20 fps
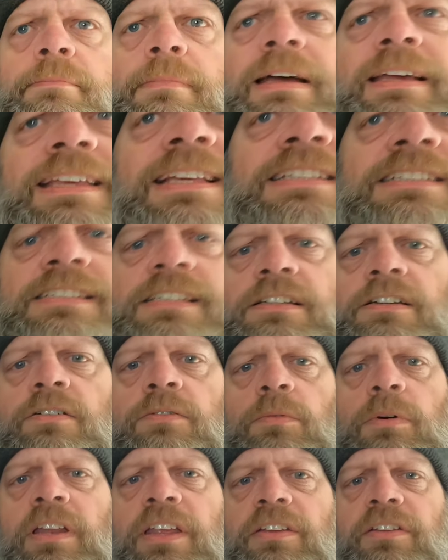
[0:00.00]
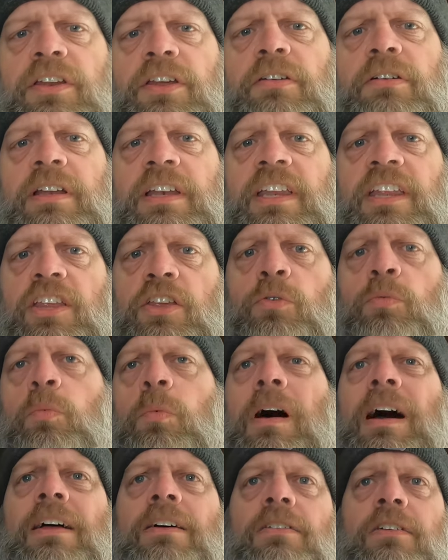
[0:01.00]
Mikieson, what are you doing? You
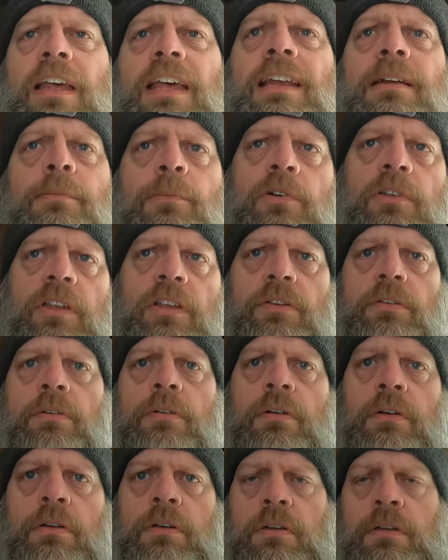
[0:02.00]
wild animal, you.